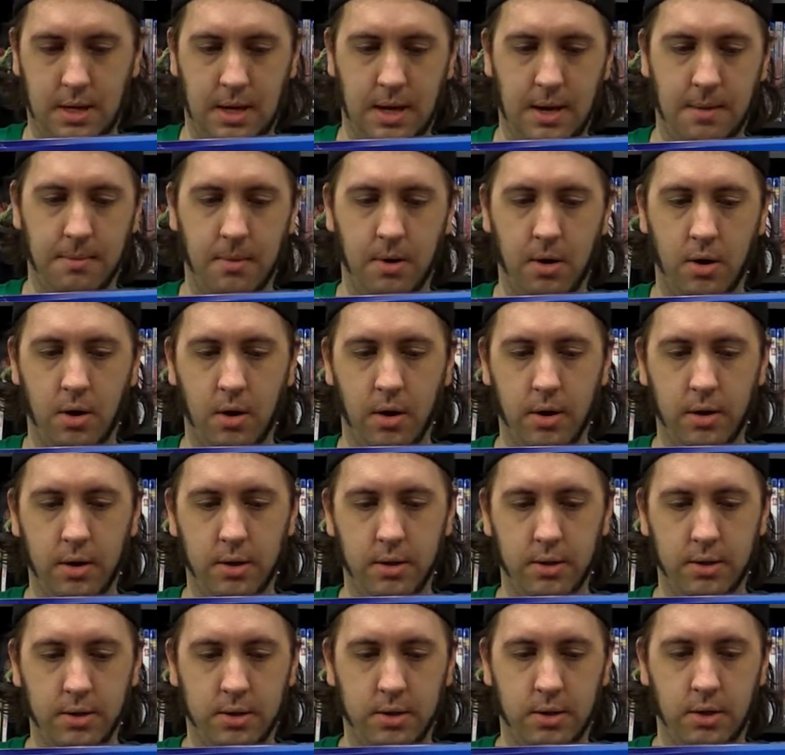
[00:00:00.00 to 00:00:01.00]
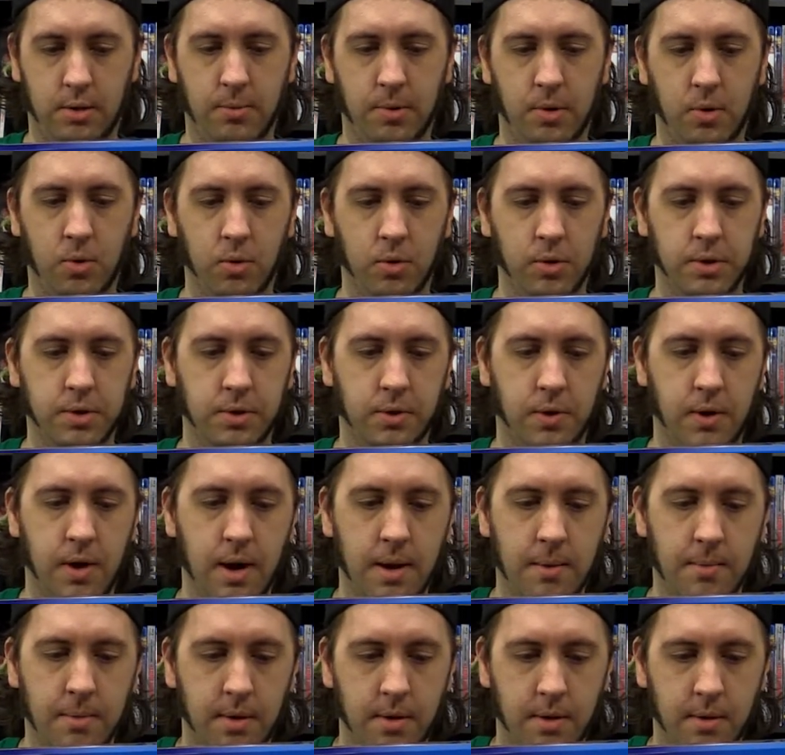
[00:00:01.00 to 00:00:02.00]
Come on, you stupid horse
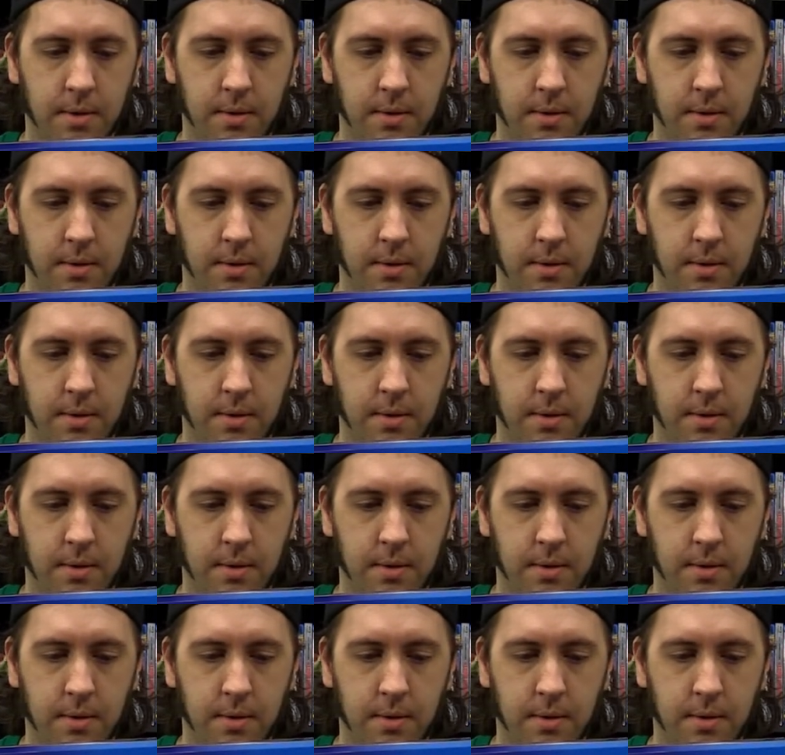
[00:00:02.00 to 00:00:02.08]
crap.